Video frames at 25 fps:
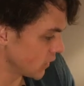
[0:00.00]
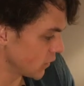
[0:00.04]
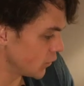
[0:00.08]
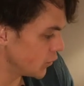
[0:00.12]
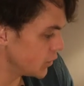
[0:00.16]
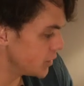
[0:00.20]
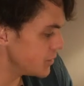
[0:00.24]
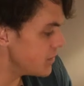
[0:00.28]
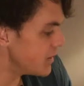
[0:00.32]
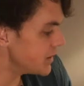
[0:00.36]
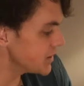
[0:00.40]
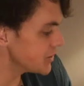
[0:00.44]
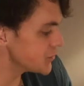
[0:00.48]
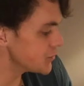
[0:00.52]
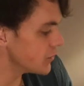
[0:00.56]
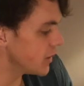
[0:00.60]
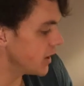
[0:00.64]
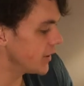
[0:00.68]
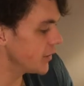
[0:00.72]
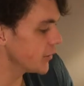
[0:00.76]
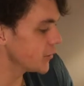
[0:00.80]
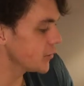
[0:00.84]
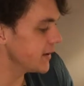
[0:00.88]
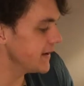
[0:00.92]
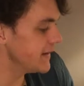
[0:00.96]
would much
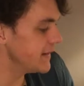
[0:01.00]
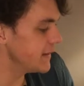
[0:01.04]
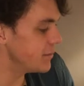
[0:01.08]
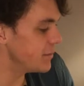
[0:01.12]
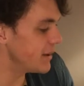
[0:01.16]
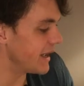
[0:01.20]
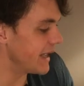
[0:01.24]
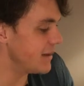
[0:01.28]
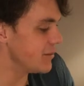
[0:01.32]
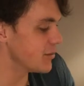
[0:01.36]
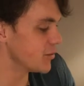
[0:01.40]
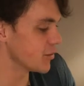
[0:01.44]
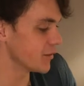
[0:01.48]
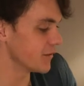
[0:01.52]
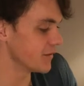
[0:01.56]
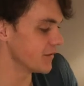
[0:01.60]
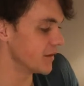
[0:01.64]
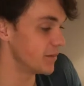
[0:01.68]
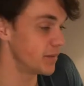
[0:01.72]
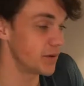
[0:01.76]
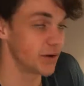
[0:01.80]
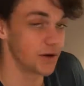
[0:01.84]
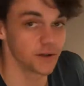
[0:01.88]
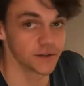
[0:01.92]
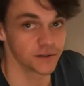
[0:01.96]
rather read the paper of
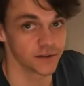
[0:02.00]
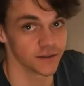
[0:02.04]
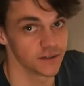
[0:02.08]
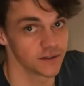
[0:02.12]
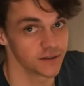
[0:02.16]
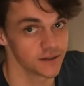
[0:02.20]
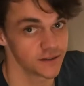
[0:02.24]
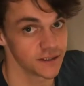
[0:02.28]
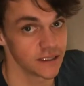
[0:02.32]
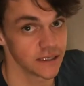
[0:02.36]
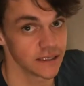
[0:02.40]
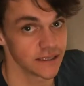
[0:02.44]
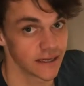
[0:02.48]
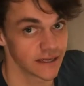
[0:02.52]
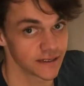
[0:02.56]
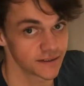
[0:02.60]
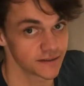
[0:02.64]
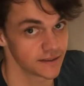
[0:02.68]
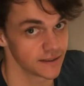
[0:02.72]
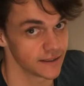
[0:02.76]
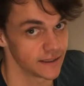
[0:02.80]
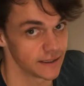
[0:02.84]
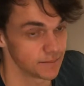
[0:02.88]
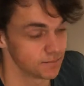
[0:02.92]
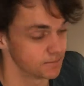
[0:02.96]
the person sitting
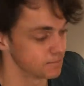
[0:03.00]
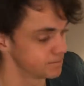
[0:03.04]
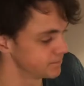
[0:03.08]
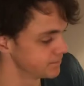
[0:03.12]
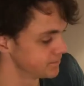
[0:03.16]
next to him.